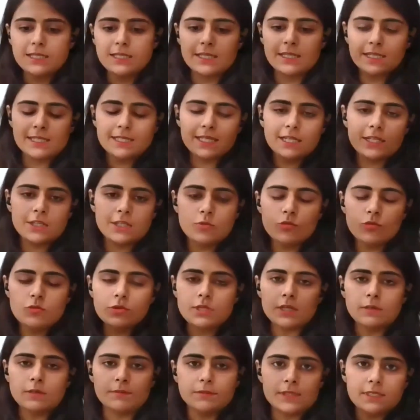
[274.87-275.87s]
These are two
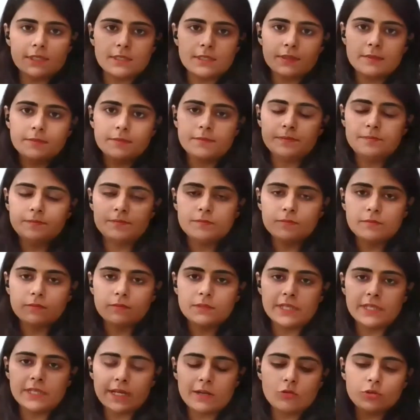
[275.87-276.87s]
terms,
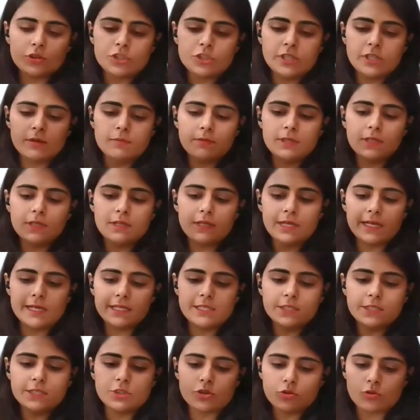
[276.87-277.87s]
negotiable
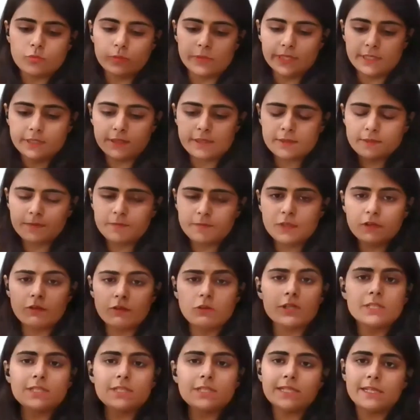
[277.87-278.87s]
and instruments.
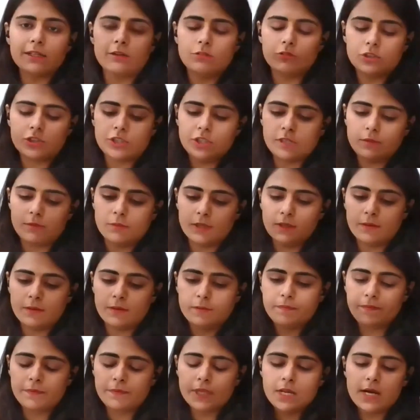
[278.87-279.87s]
What is negotiable?
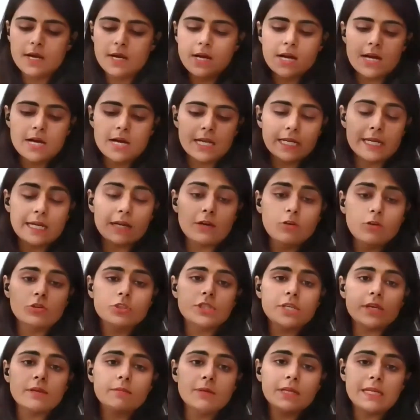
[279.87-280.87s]

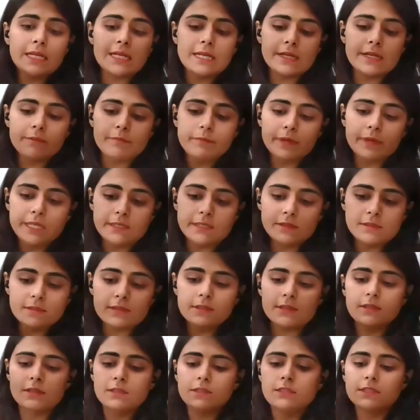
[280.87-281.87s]
Negotiable here
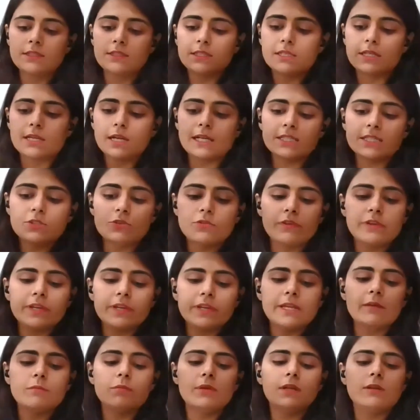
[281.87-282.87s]
means
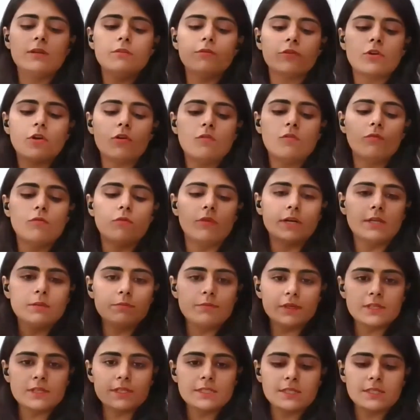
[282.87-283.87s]
transferable from one
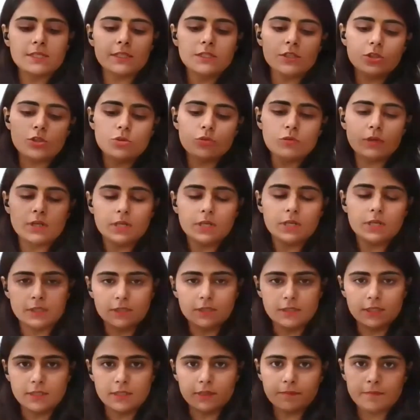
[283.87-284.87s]
person to
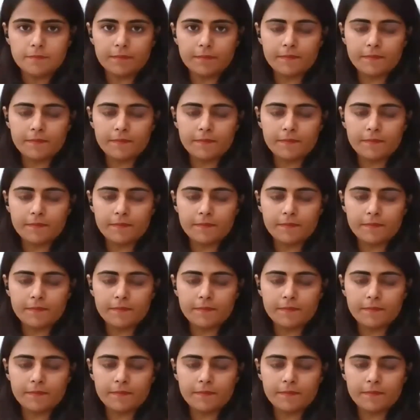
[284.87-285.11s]
another.